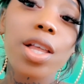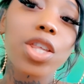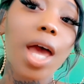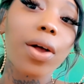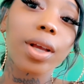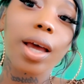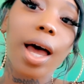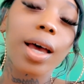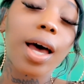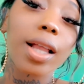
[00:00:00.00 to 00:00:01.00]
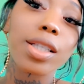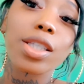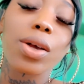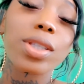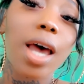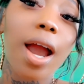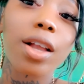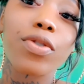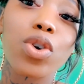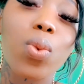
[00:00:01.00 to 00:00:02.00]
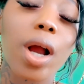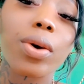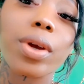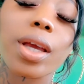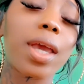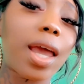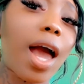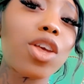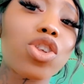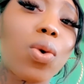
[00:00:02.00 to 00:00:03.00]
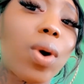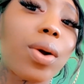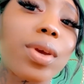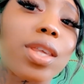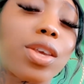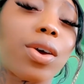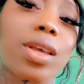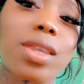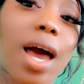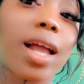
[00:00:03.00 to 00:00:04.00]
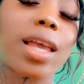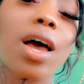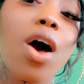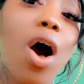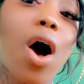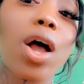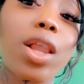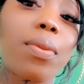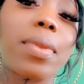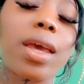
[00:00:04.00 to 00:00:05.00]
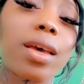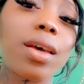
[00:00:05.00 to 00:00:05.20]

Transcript: Child of God, God is so tired of you worrying. Cast your worries and your anxiety all on me.